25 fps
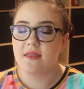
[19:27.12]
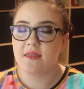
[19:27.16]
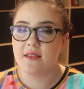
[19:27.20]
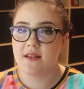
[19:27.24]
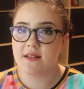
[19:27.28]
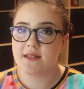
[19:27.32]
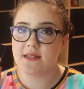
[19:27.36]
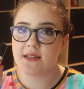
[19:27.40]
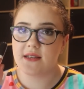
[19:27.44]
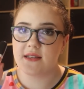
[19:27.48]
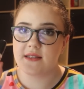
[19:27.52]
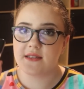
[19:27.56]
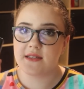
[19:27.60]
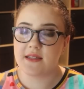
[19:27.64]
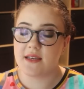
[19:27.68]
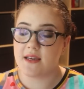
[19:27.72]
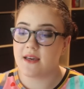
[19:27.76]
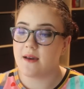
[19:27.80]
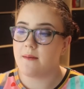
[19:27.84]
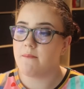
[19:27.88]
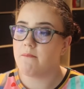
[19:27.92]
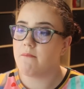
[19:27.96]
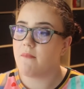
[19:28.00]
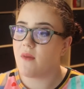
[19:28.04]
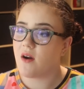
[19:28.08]
This is
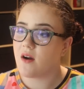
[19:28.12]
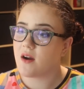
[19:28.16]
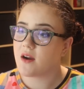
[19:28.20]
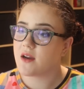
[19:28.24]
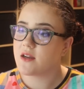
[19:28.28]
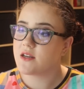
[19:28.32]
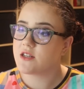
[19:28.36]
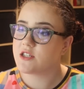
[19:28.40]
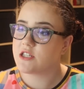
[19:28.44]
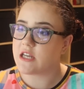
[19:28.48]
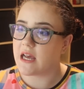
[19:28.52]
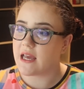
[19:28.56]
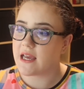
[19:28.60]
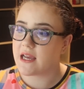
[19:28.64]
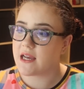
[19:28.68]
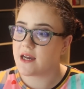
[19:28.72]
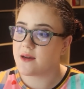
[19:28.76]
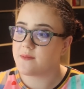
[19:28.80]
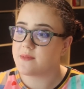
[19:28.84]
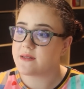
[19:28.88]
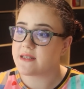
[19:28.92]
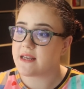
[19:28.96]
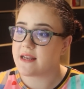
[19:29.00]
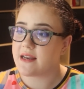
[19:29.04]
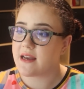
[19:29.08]
the Marc
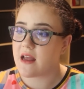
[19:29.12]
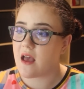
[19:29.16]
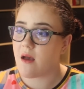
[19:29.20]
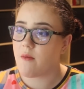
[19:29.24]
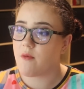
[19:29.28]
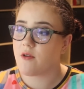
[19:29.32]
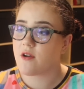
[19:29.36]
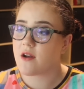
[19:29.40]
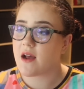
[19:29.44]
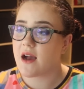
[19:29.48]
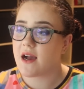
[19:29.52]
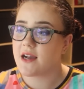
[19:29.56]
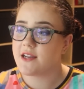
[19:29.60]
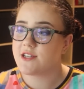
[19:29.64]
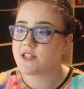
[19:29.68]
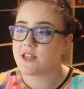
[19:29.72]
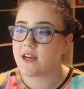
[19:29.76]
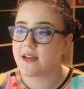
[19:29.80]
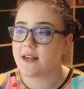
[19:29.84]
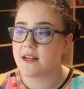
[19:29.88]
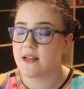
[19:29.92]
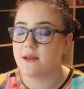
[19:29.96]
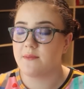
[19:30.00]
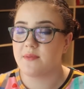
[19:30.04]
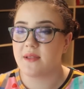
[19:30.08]
Jacobs Enamored High
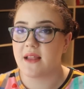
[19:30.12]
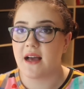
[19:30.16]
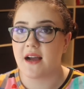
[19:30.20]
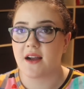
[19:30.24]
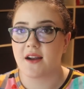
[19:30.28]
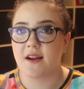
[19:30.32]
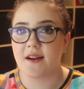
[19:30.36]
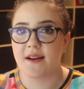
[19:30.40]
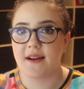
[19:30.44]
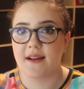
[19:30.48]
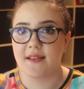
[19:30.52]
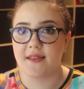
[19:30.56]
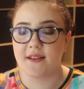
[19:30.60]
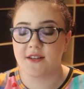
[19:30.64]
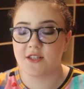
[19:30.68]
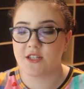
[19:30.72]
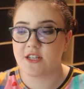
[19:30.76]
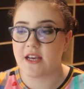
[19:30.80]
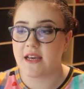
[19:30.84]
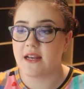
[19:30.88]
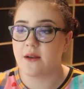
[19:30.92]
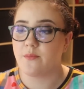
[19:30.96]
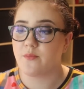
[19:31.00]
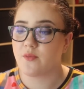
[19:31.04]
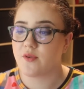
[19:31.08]
Shine Lip Lacquer in the
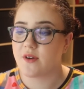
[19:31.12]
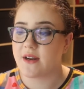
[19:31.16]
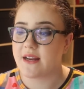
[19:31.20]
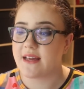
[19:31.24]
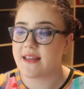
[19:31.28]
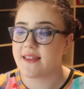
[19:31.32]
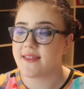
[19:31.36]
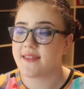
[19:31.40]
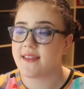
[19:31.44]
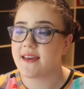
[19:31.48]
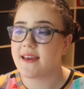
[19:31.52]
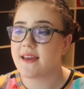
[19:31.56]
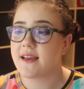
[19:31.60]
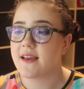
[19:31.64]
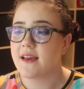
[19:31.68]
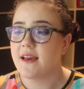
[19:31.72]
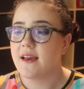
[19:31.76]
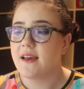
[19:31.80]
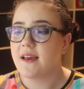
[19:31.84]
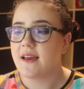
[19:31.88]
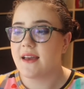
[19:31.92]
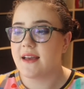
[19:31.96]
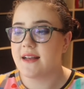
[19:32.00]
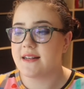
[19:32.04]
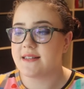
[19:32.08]
shade Pretty Thing.
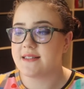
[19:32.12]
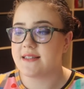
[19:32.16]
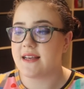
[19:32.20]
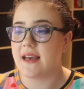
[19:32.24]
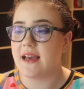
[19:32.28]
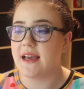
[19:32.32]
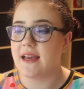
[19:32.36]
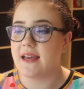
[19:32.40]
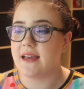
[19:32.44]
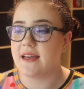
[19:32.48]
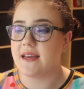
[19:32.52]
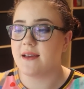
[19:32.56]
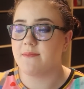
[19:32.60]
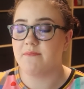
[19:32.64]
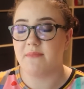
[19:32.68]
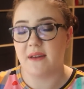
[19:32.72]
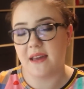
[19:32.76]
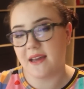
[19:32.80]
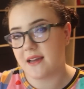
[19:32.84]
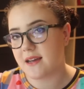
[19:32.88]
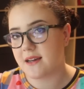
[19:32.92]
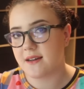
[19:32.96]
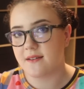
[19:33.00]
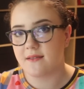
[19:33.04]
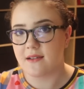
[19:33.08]
It's a
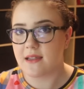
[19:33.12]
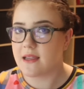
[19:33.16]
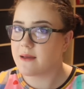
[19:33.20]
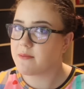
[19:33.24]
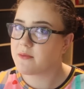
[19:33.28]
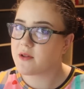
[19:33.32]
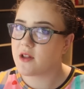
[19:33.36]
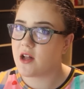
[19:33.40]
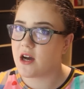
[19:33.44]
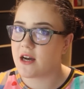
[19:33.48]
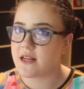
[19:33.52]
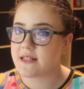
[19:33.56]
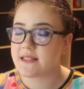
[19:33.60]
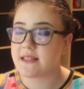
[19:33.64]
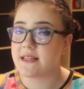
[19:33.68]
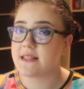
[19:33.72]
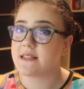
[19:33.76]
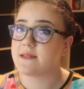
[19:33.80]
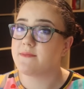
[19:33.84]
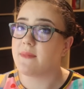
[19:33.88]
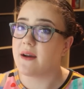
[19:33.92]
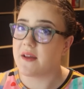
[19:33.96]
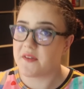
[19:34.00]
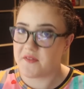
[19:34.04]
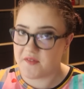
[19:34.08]
pink lip gloss.
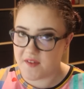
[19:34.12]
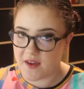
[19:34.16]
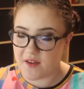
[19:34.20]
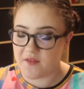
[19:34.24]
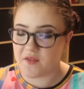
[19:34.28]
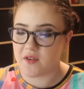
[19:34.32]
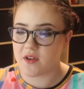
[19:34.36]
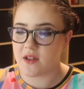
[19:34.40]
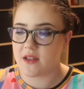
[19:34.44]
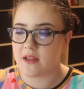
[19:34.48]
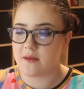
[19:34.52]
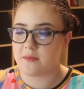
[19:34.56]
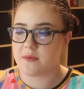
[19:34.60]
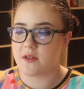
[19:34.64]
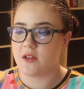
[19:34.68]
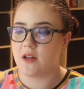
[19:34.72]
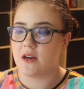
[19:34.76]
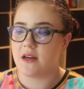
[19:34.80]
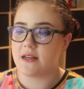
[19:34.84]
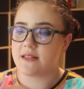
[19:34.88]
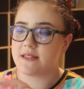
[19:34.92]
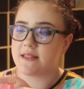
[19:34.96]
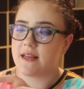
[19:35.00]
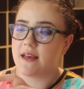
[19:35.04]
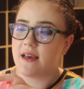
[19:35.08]
It's my favorite lip
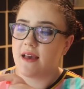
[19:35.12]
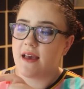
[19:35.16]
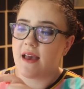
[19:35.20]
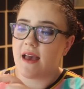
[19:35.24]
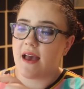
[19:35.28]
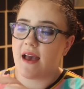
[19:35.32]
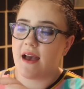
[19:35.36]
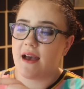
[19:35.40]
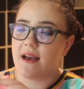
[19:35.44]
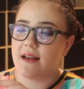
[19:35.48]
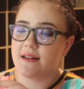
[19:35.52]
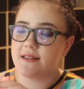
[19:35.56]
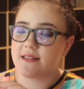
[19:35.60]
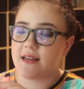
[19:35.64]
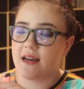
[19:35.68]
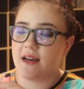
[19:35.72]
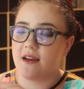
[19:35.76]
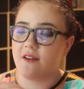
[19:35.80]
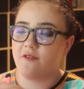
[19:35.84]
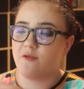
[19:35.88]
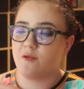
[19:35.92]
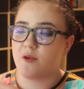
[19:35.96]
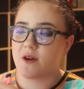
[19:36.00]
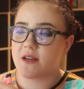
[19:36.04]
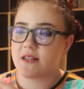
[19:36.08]
gloss, and
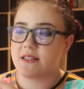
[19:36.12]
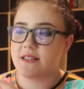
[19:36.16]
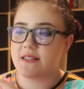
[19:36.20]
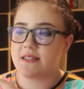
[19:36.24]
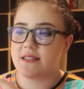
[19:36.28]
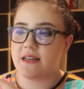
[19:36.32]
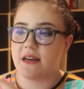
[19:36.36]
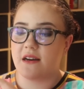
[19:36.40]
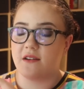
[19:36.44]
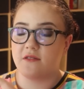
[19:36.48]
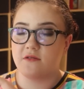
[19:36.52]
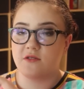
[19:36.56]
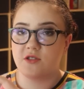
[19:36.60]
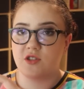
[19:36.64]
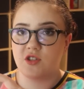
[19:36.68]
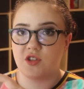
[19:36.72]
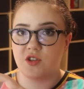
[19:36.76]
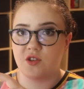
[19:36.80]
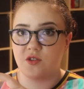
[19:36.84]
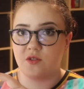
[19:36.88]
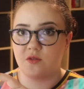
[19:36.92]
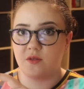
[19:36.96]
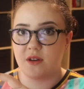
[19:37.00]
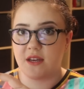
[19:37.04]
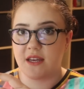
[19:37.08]
I've worked it down
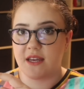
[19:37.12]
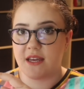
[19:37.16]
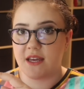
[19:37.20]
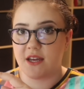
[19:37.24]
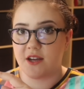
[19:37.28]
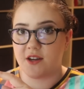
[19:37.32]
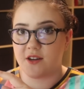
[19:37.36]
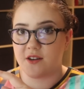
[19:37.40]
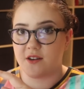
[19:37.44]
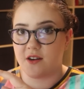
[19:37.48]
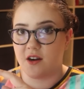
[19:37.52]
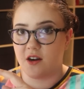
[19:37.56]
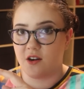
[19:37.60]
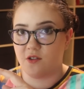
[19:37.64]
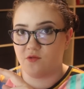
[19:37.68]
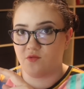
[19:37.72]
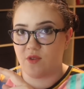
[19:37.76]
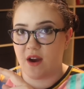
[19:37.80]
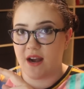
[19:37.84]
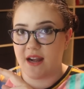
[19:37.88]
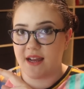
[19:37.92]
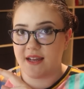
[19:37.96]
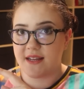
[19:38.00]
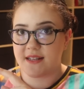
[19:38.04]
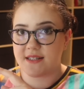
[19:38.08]
to here
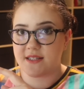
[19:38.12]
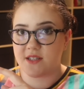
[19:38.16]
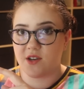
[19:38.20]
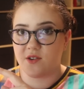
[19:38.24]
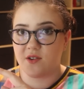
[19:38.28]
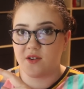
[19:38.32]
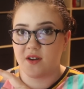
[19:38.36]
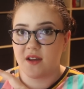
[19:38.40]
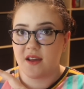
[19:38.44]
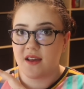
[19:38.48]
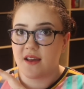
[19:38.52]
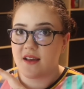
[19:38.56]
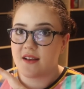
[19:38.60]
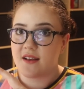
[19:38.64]
already, so